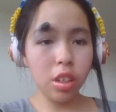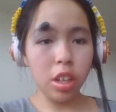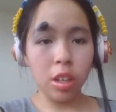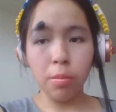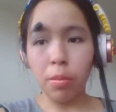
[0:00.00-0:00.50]

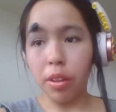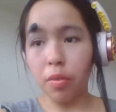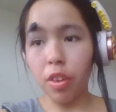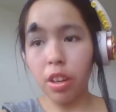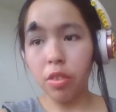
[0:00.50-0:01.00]
My
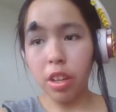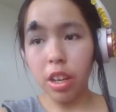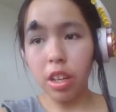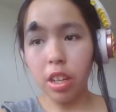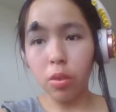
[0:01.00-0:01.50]
friend
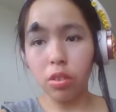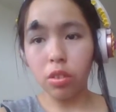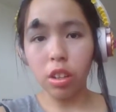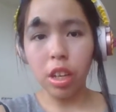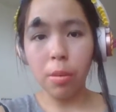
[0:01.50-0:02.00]
Annie was
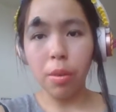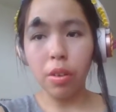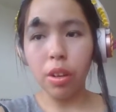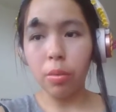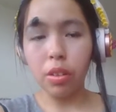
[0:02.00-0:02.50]
talking
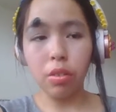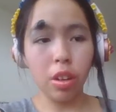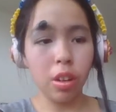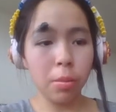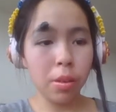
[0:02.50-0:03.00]
about it one
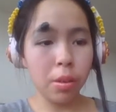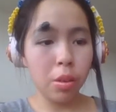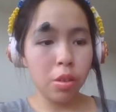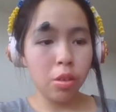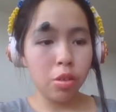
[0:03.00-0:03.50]
time.
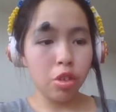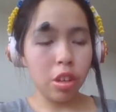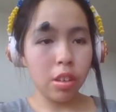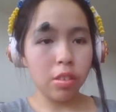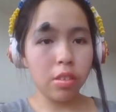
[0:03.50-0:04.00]

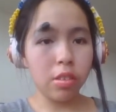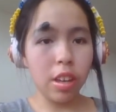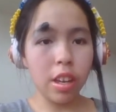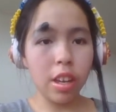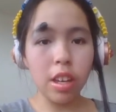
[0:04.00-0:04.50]
She
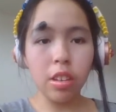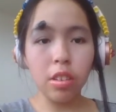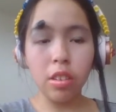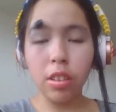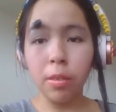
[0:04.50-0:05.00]
said,
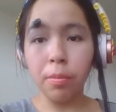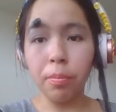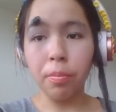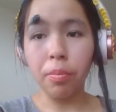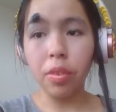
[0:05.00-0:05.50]

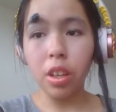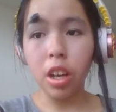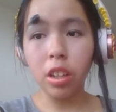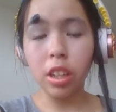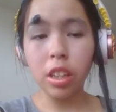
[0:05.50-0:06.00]

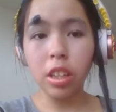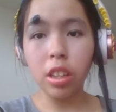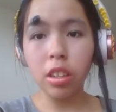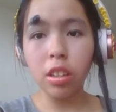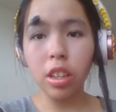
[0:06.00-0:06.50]
I'll link
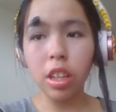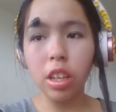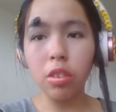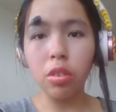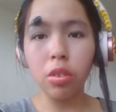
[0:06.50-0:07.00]

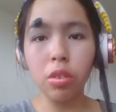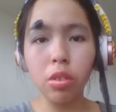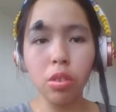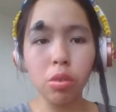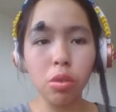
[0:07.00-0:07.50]
into the
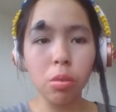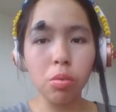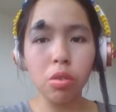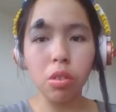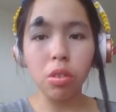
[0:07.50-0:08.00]

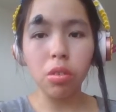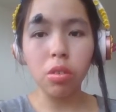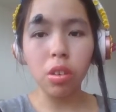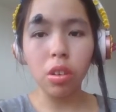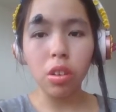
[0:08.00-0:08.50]
description
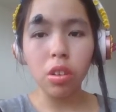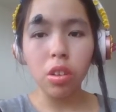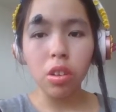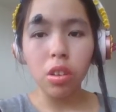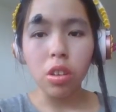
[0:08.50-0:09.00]

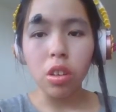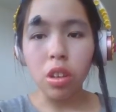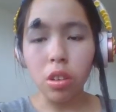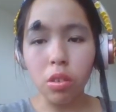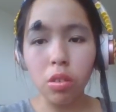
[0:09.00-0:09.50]

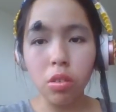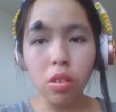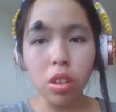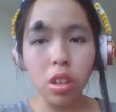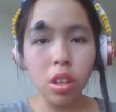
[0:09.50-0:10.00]
and
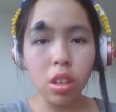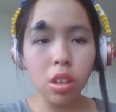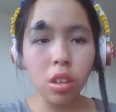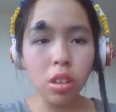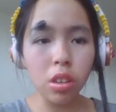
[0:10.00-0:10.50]
see.
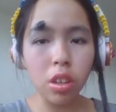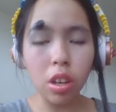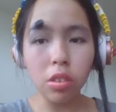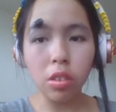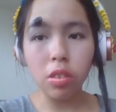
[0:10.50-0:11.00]
You
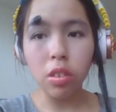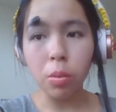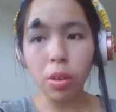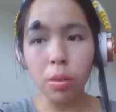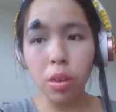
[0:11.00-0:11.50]
guys can see
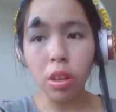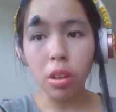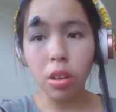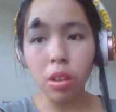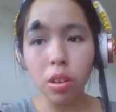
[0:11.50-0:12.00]
what I mean.